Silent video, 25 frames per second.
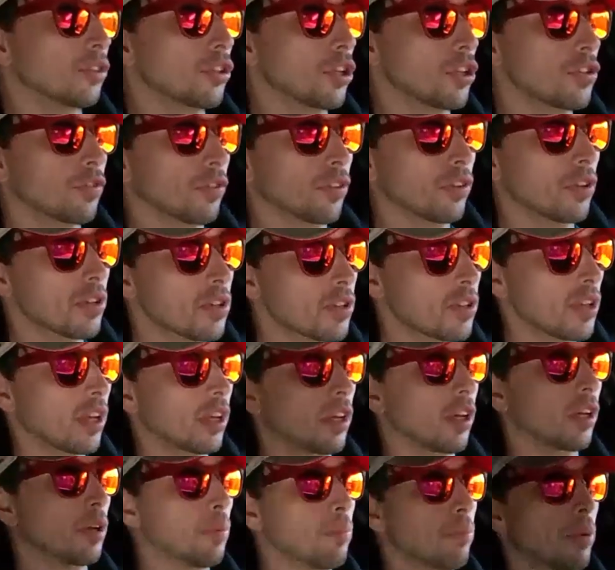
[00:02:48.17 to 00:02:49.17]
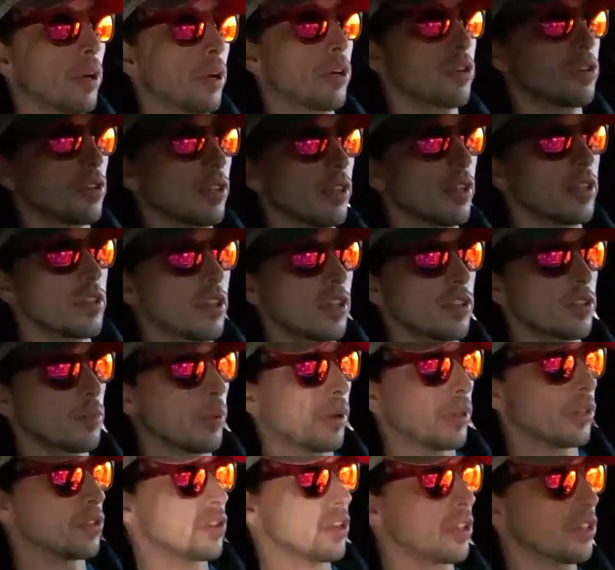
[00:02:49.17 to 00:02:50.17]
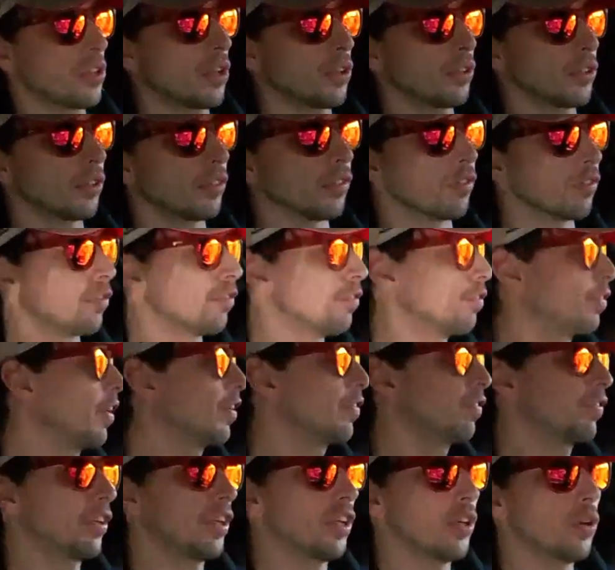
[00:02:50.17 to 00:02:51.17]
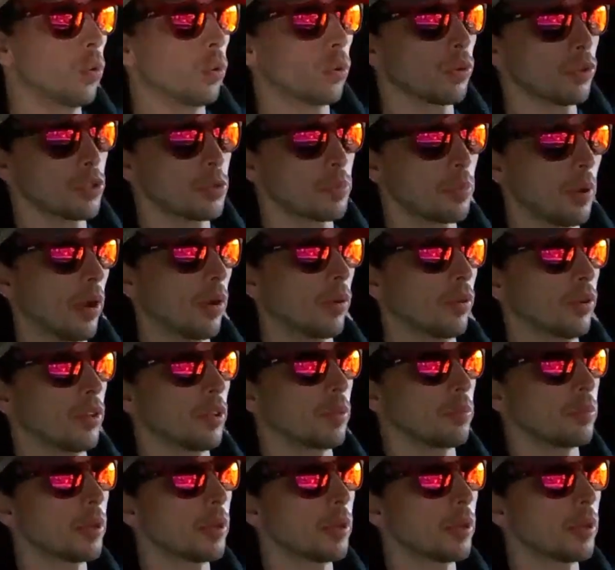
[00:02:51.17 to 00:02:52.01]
Just for the sake of comparison, this has about 650 horsepower.